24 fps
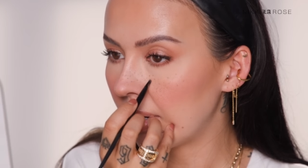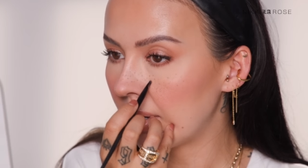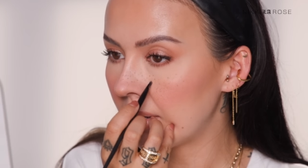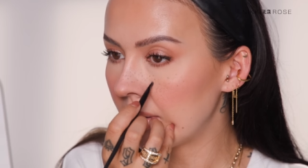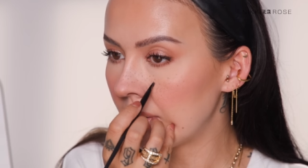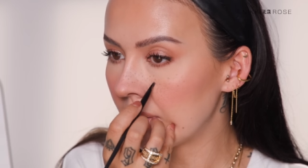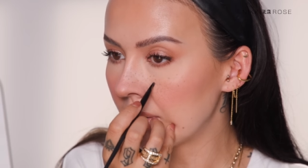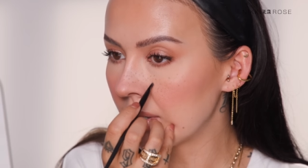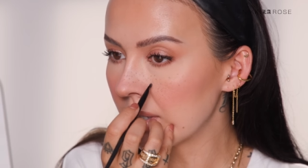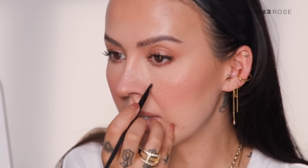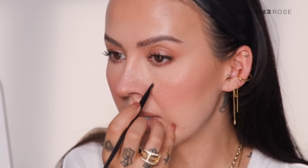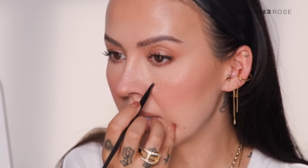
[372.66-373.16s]
and
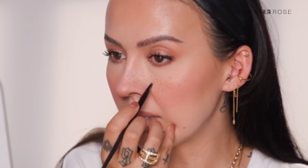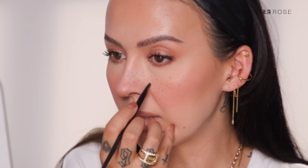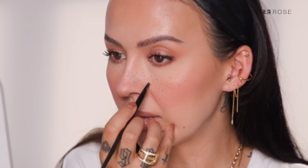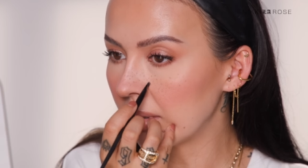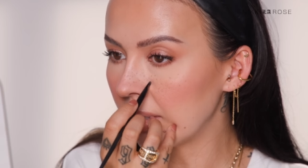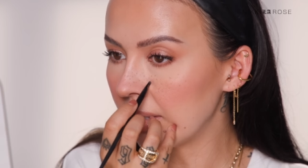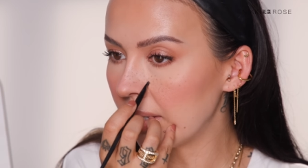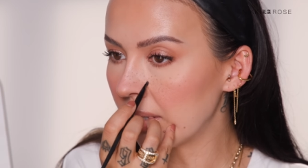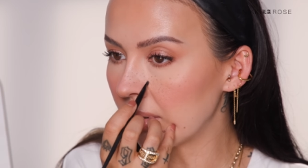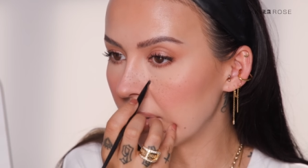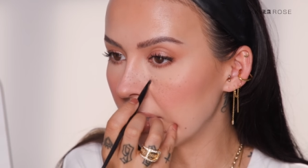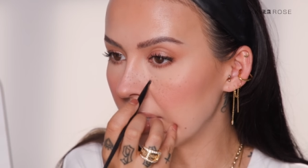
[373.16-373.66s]
you're just going to
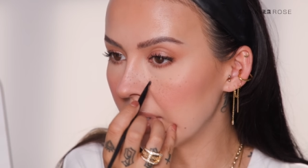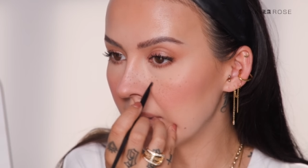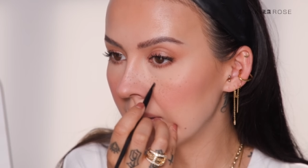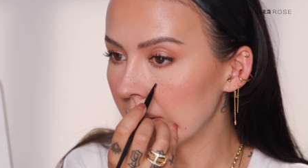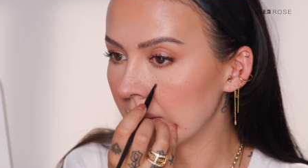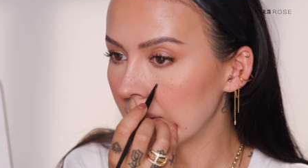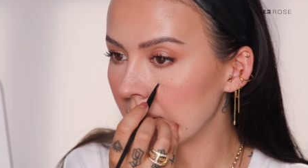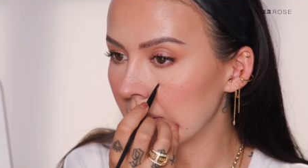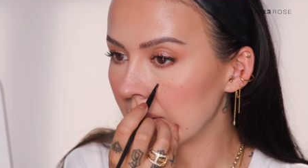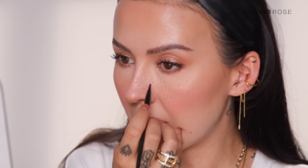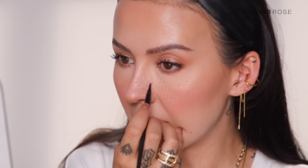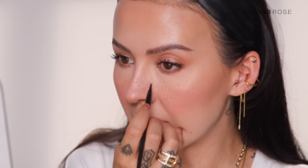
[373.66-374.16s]
layer it
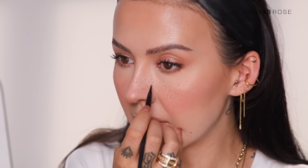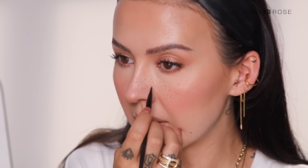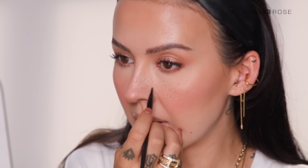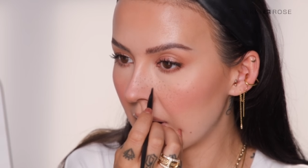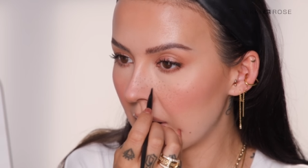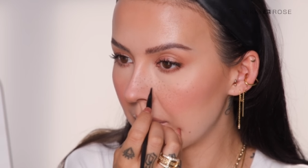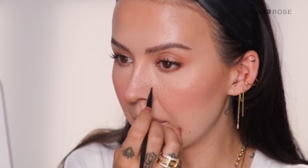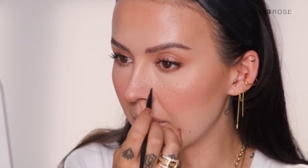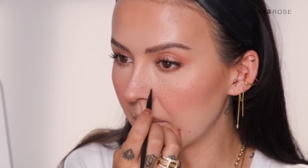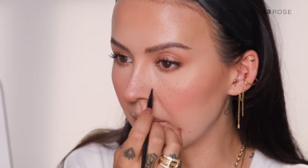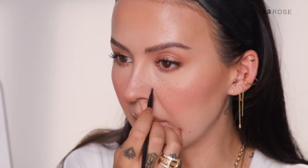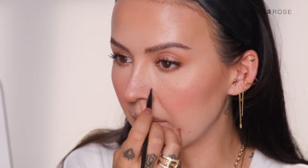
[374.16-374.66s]
on
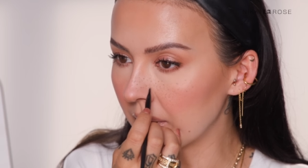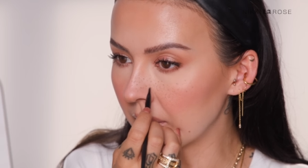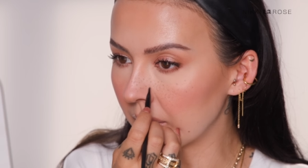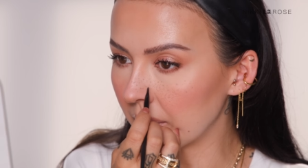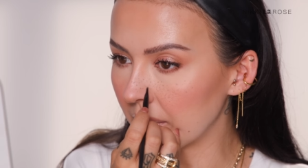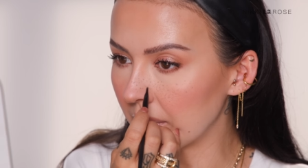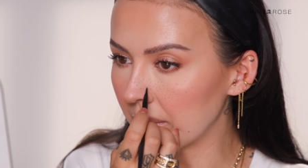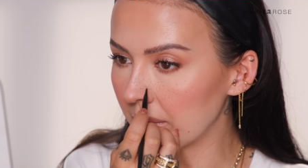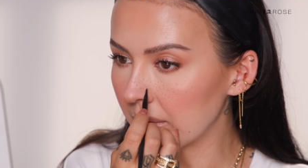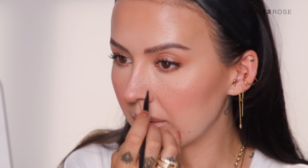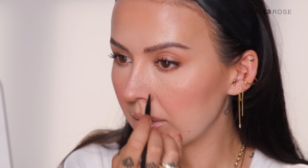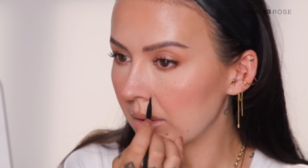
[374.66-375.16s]
top of the other
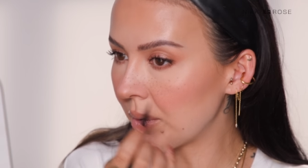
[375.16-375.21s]
one.